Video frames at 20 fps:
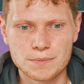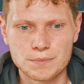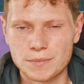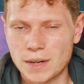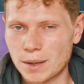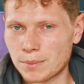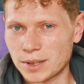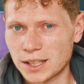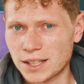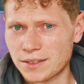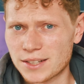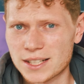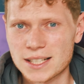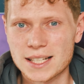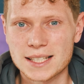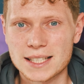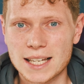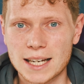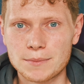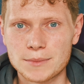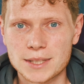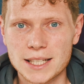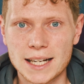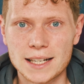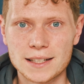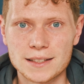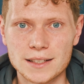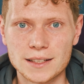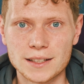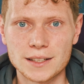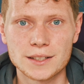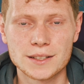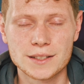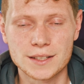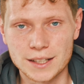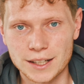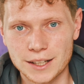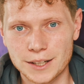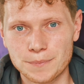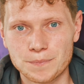I believe it's the same sensor.
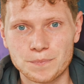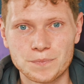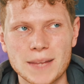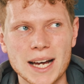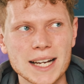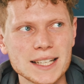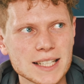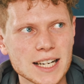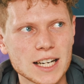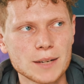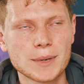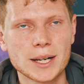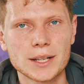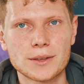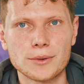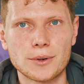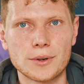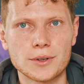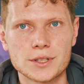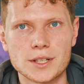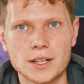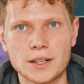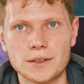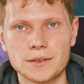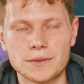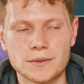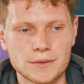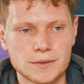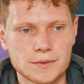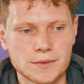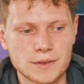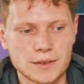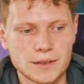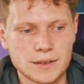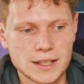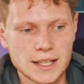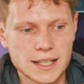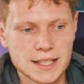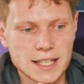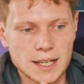So that's kind of my thoughts on
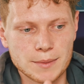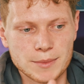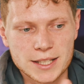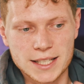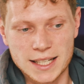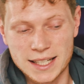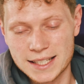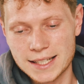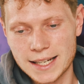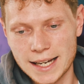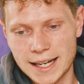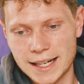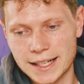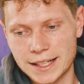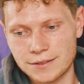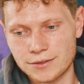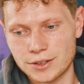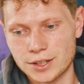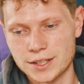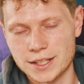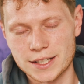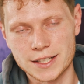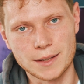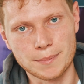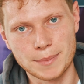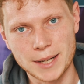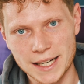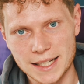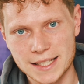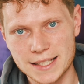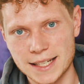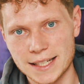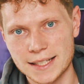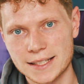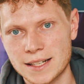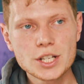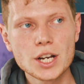the Cinema 6K versus the PYXIS.